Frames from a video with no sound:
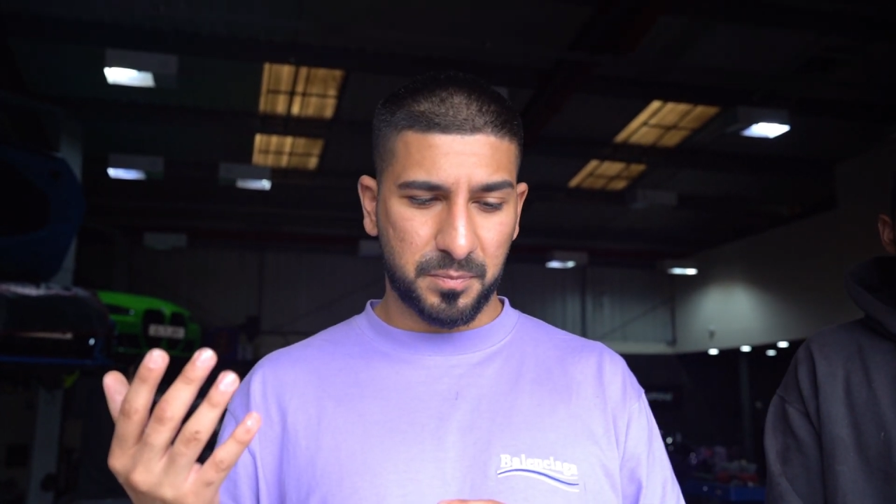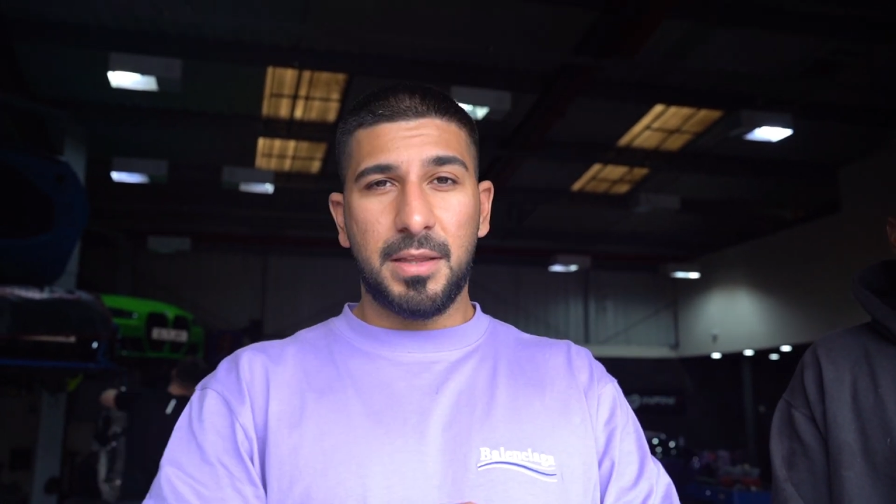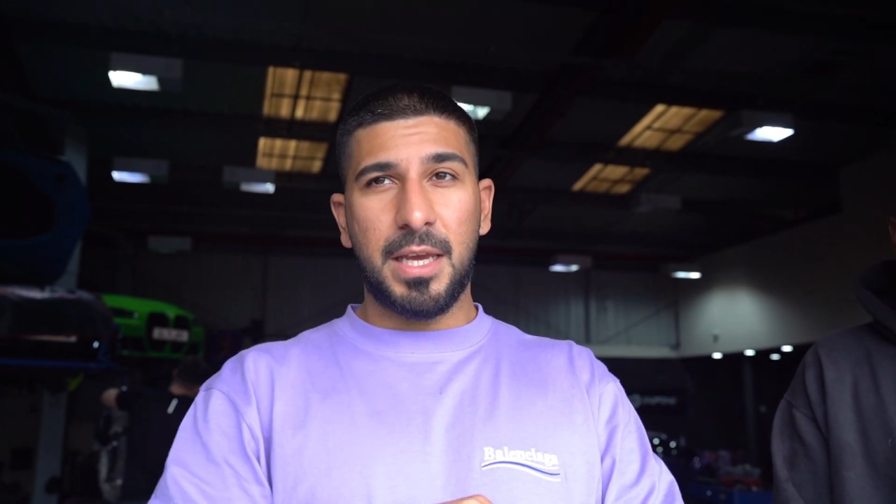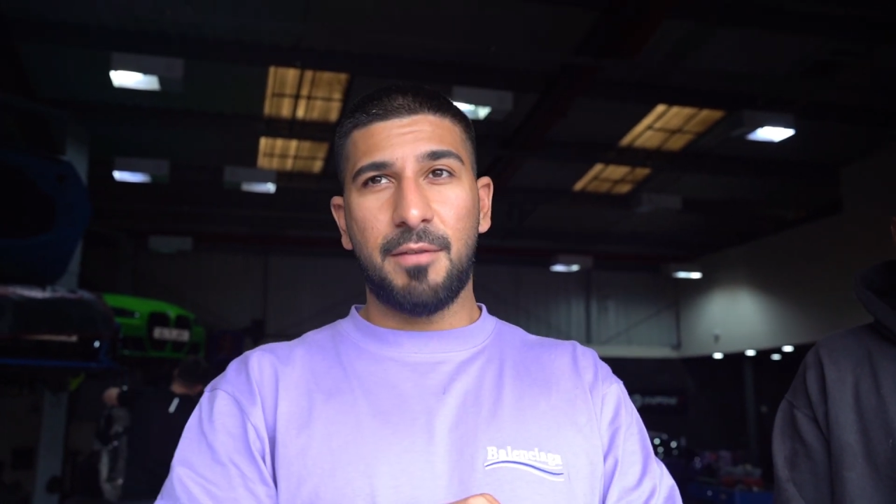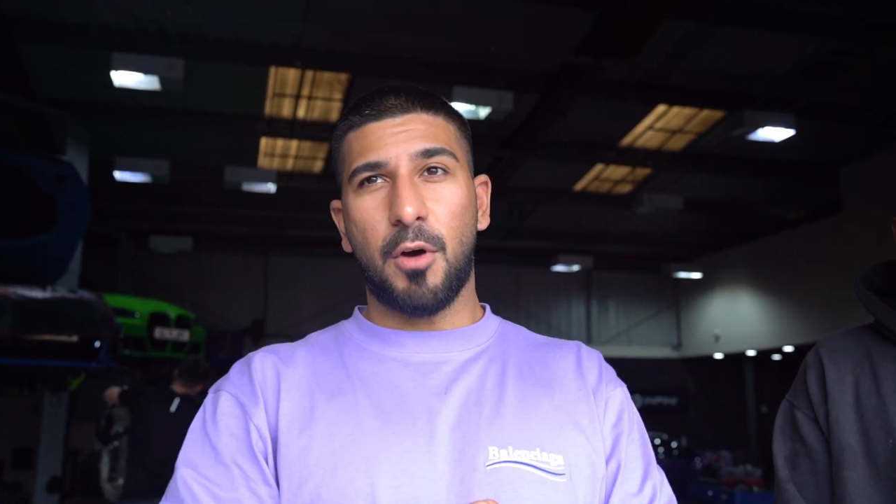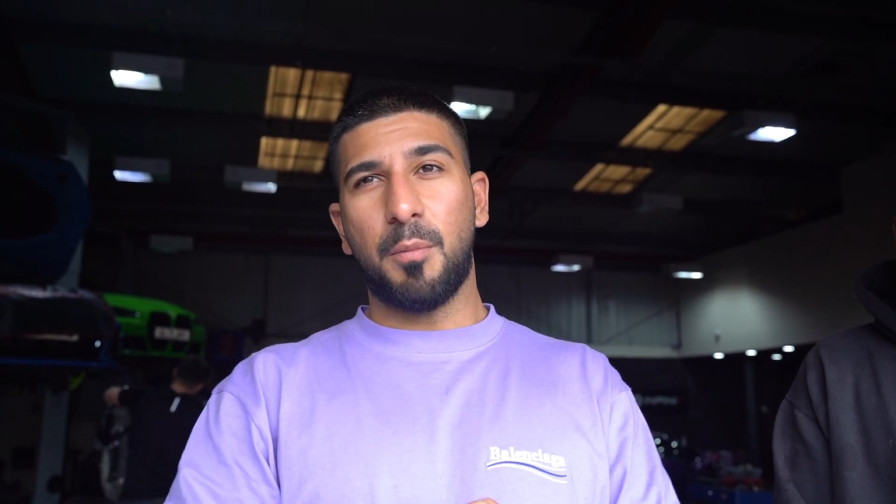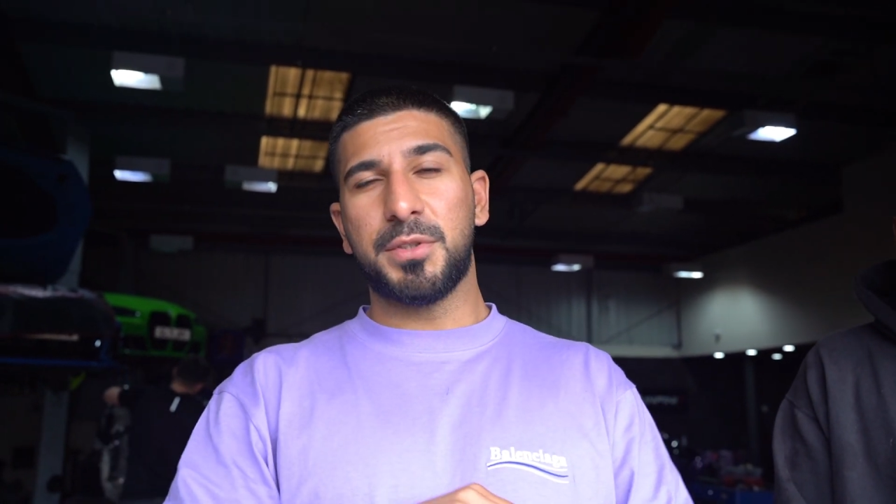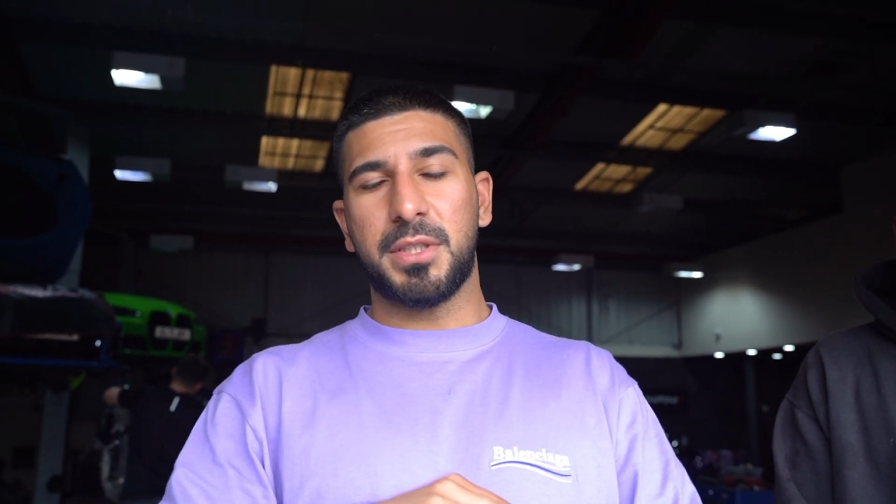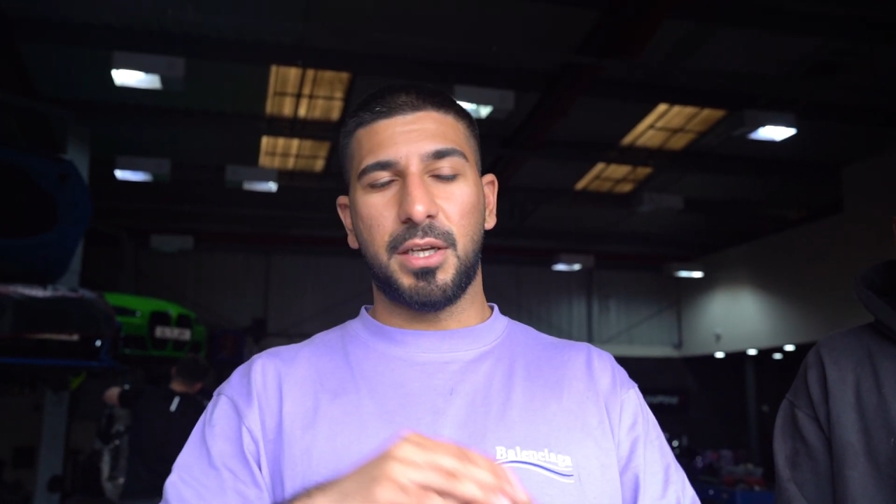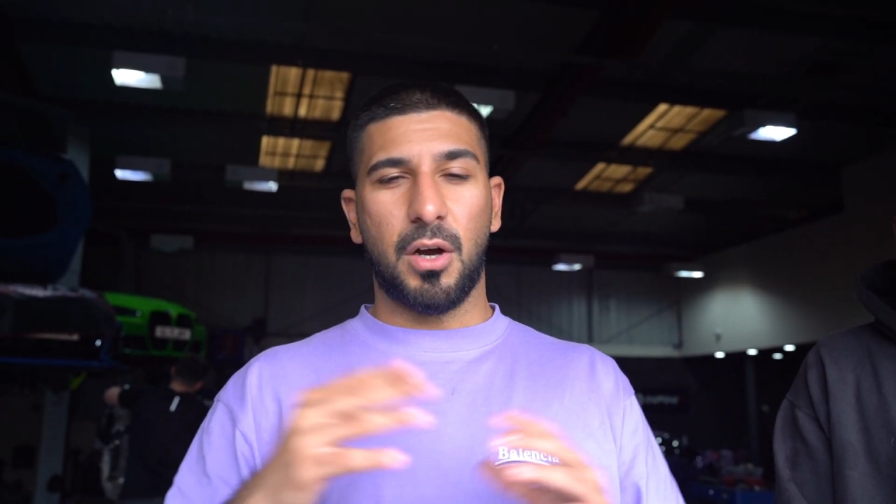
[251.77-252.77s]
They've
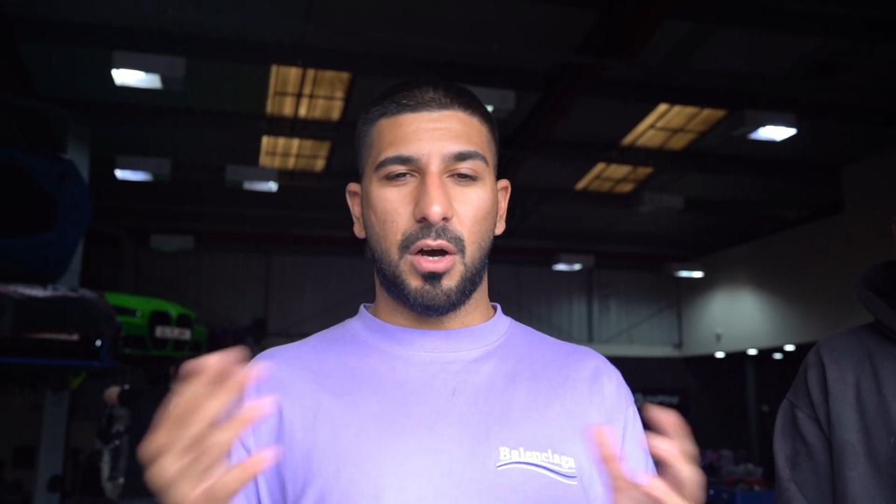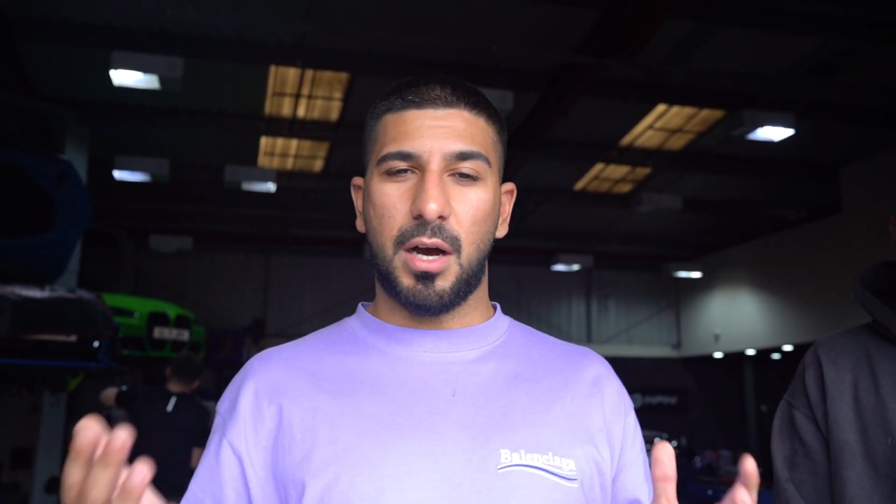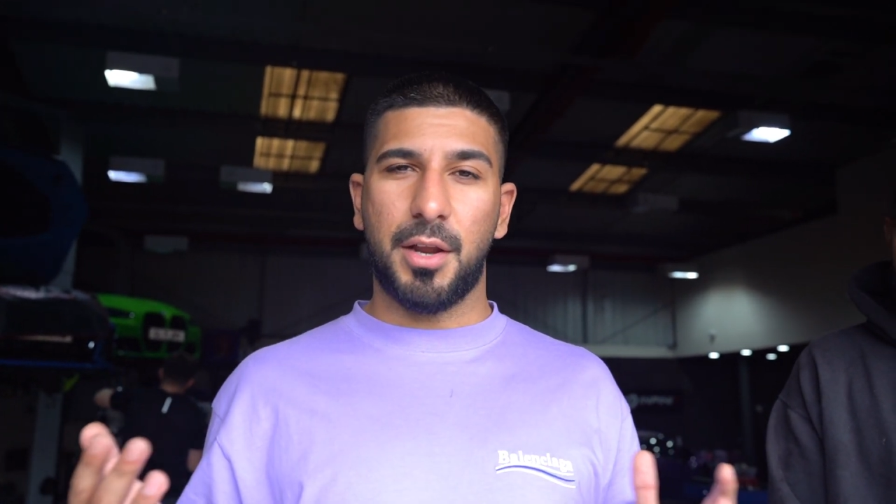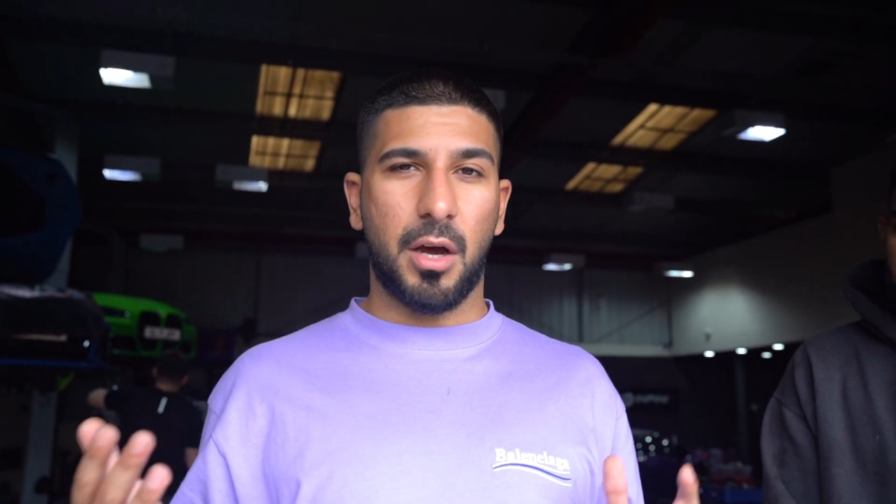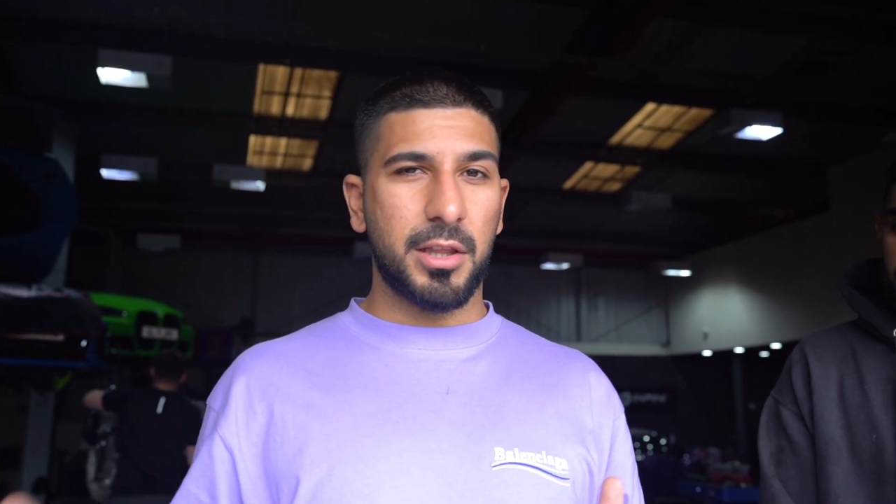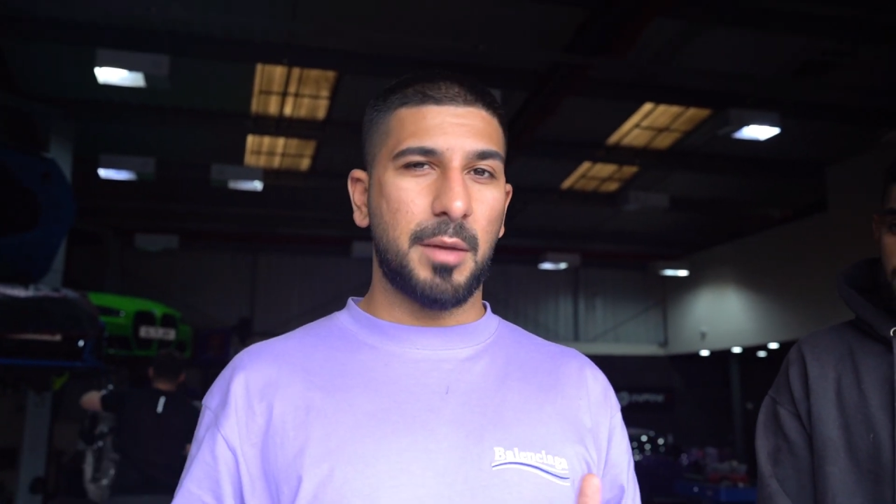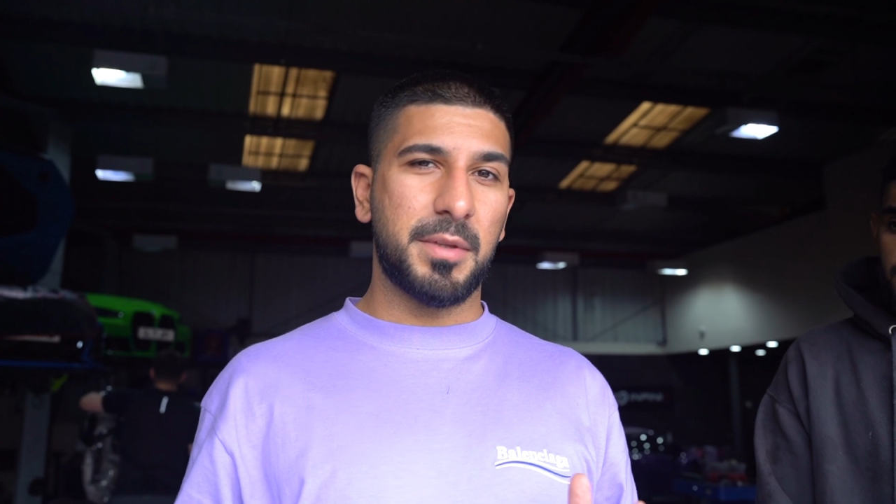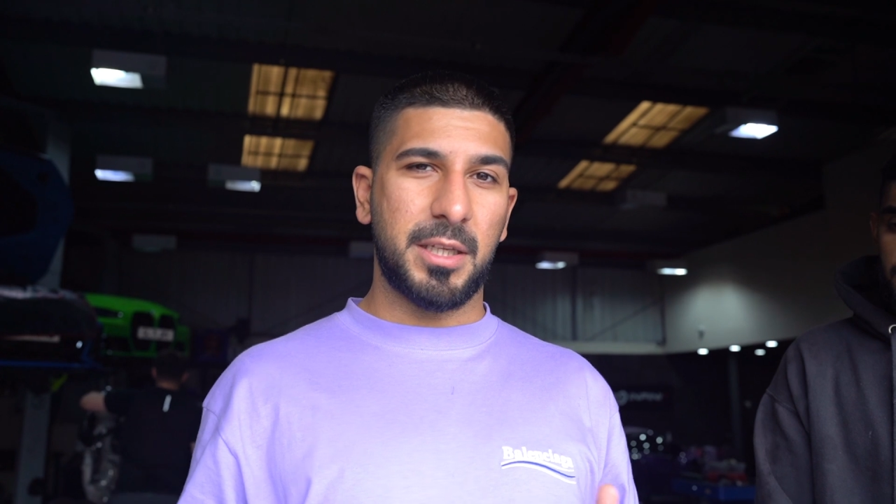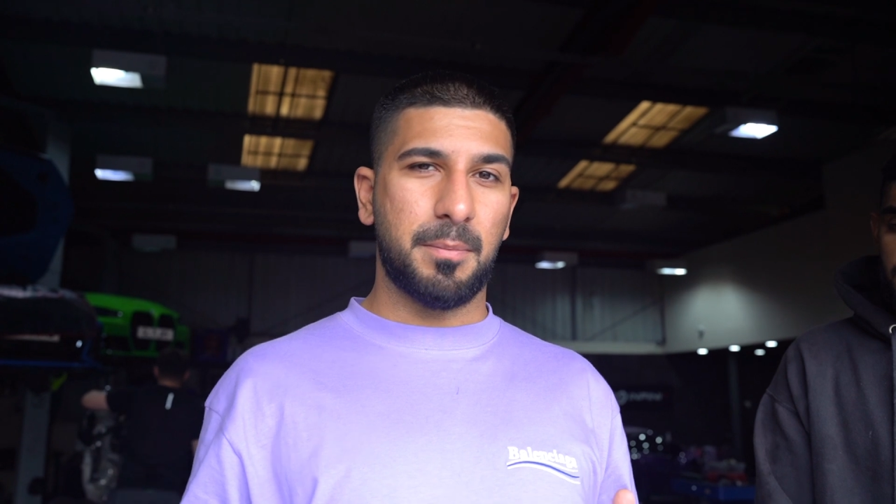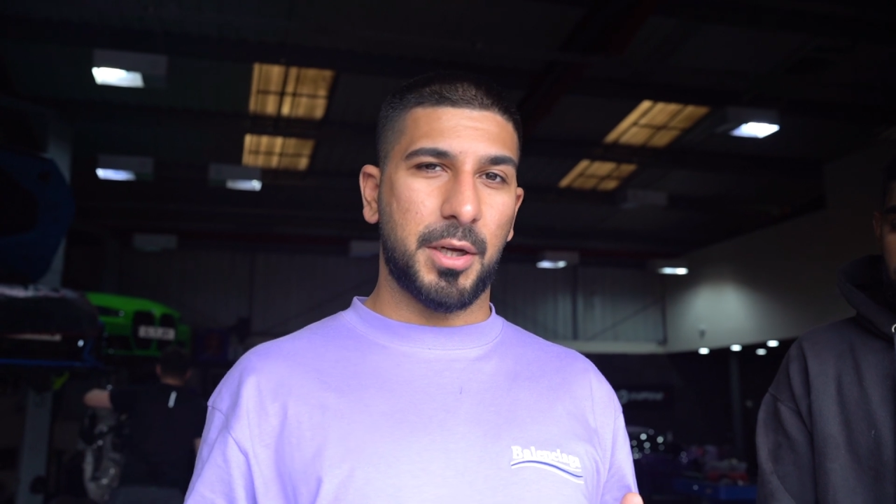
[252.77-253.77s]
obviously got an
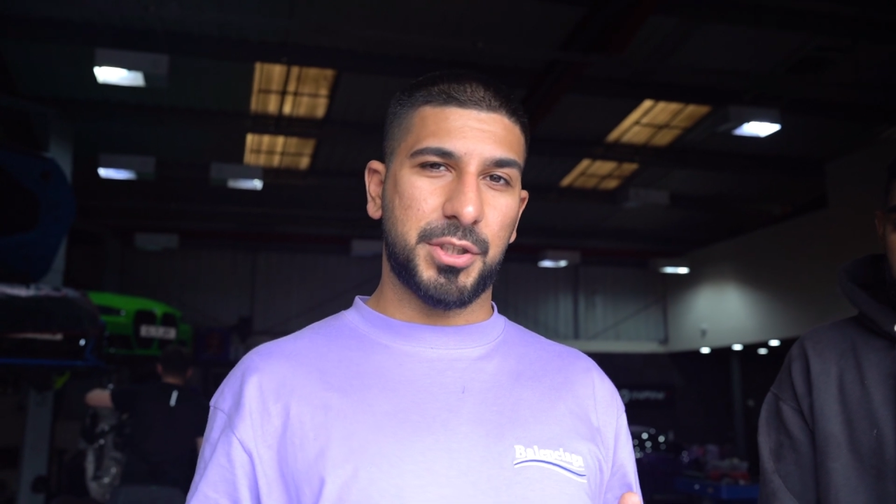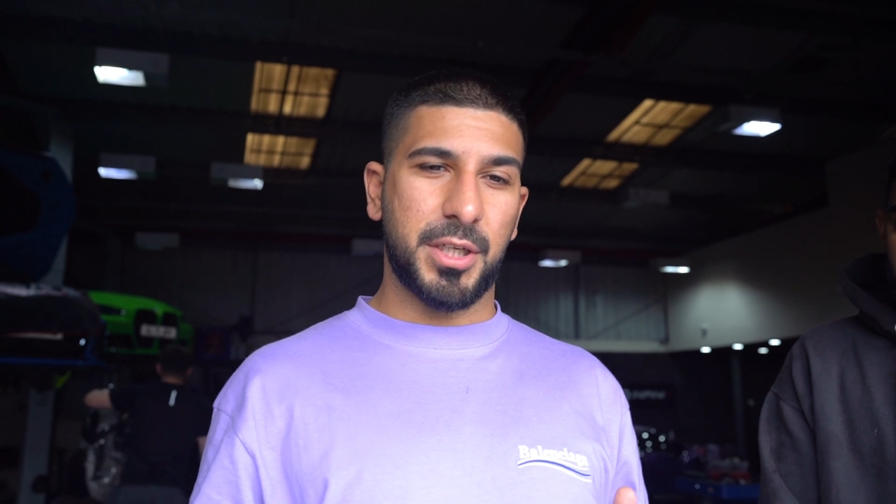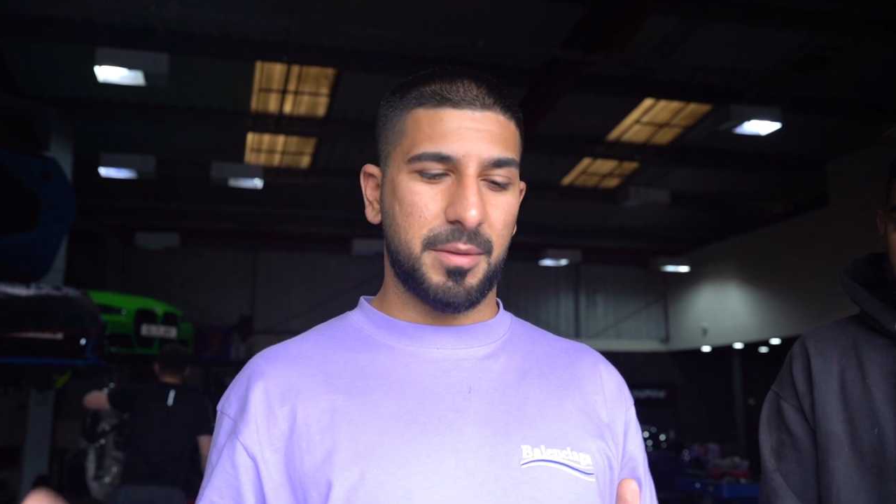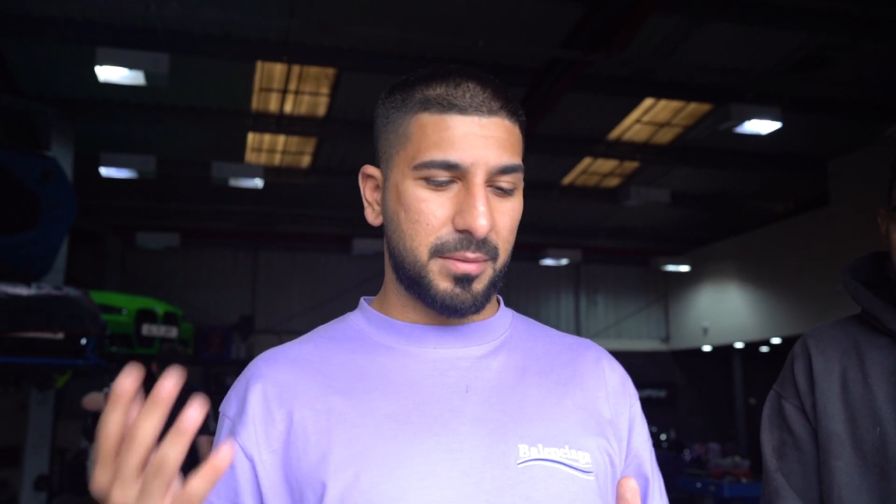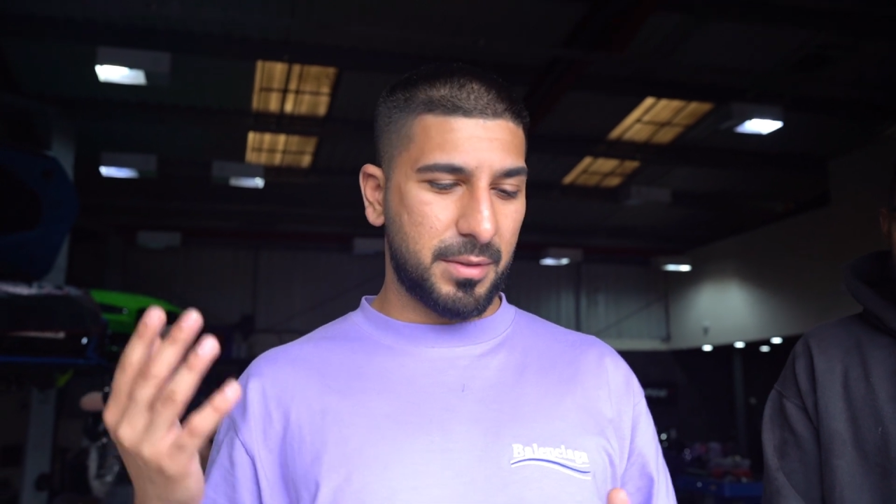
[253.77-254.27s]
unlimited budget,